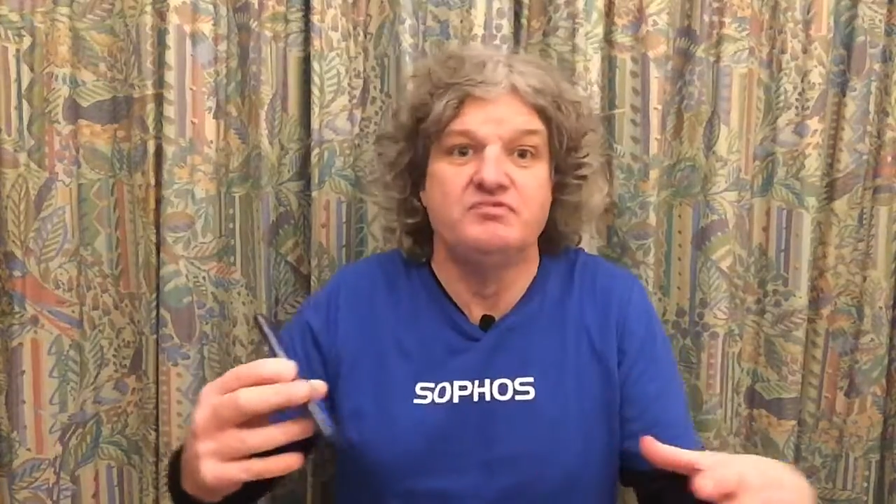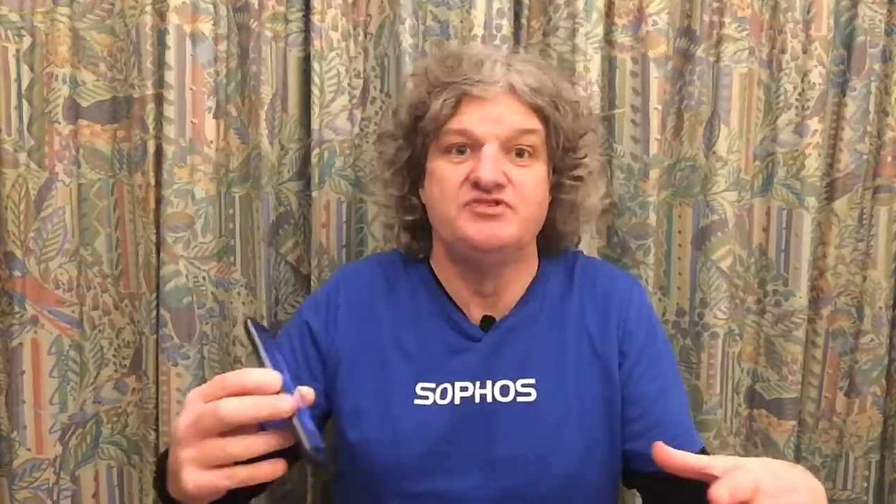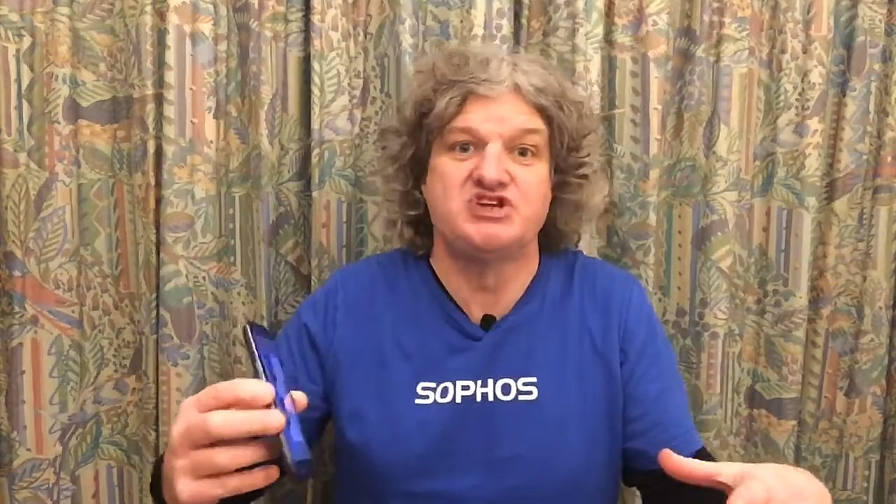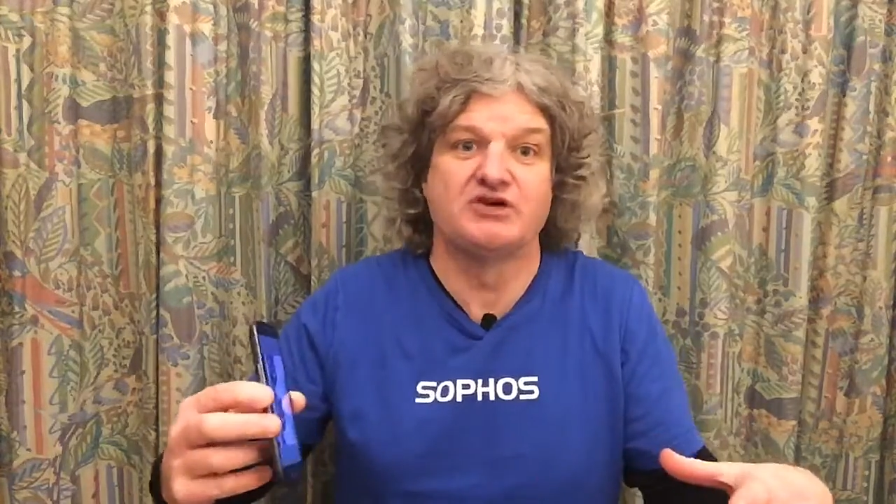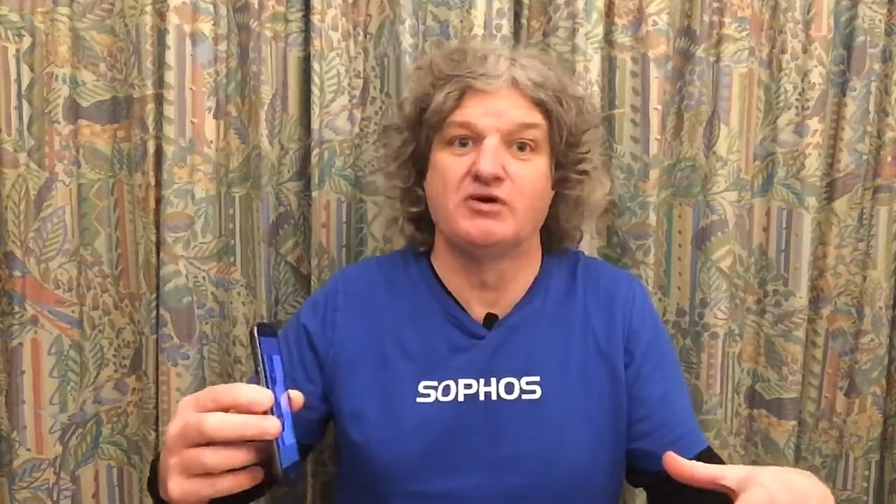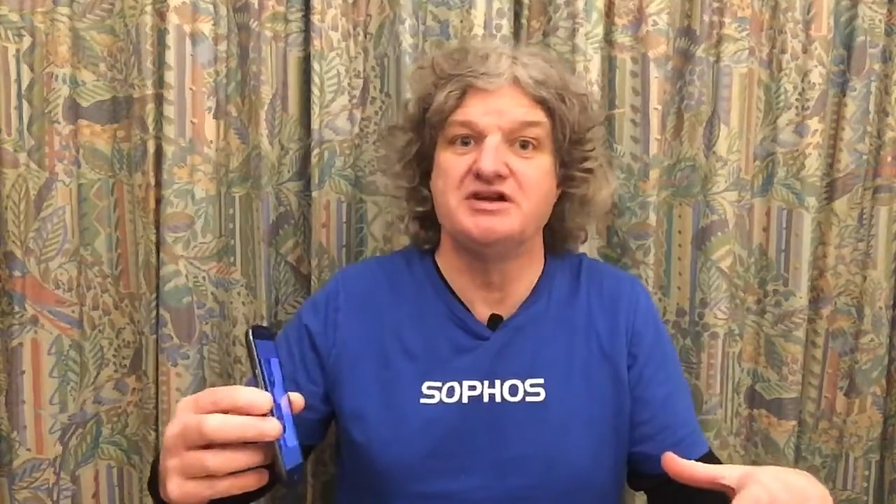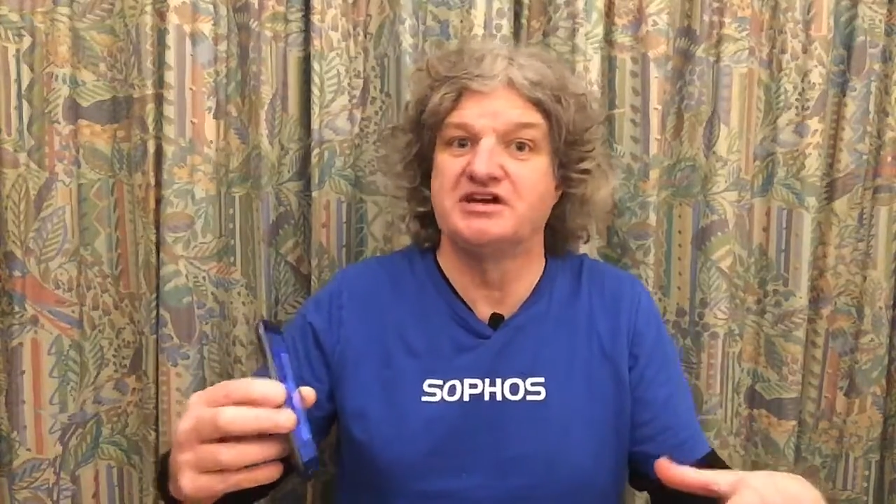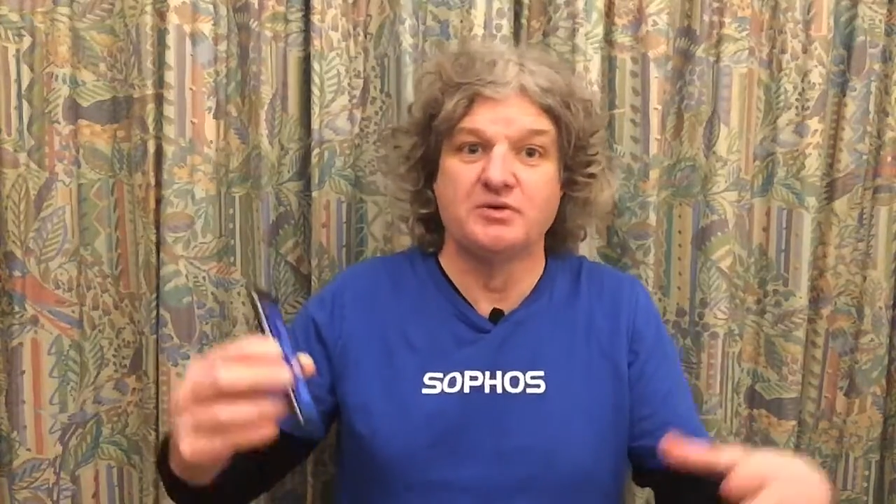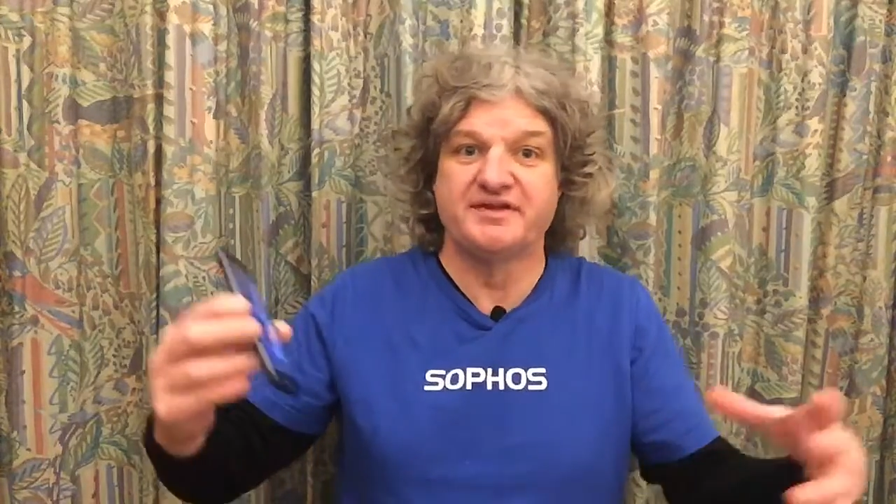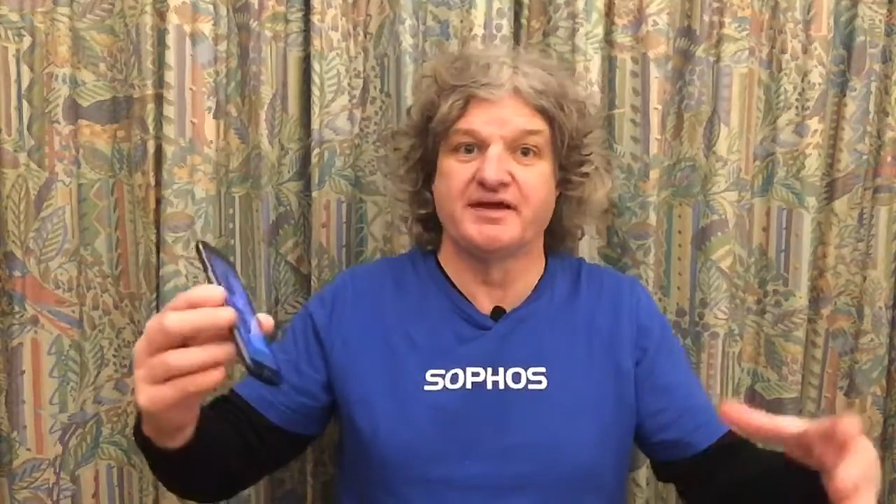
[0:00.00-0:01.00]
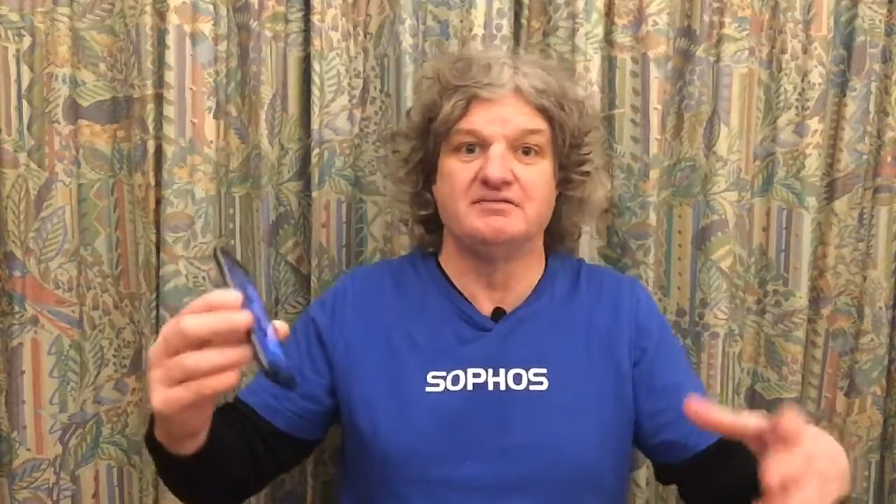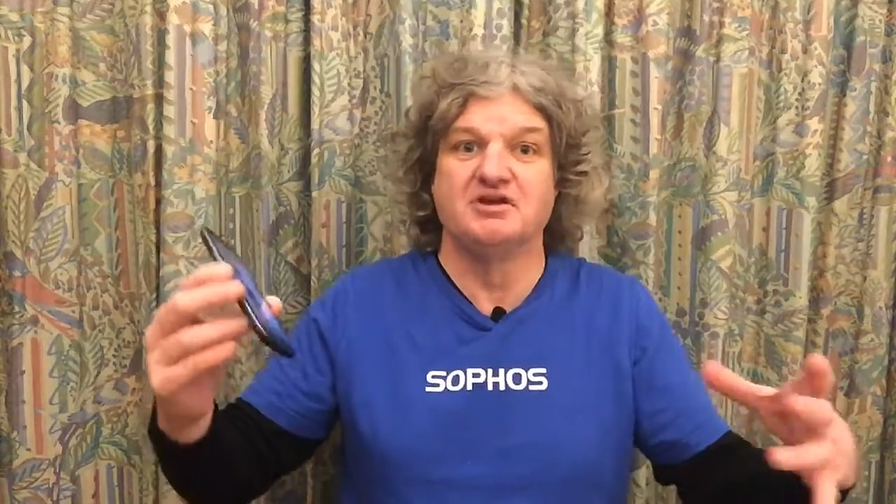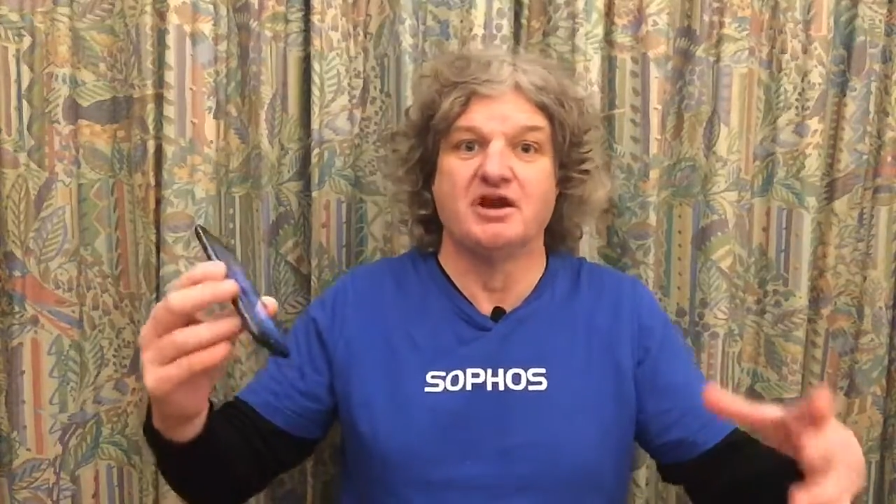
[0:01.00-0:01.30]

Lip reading: generally deal with, say,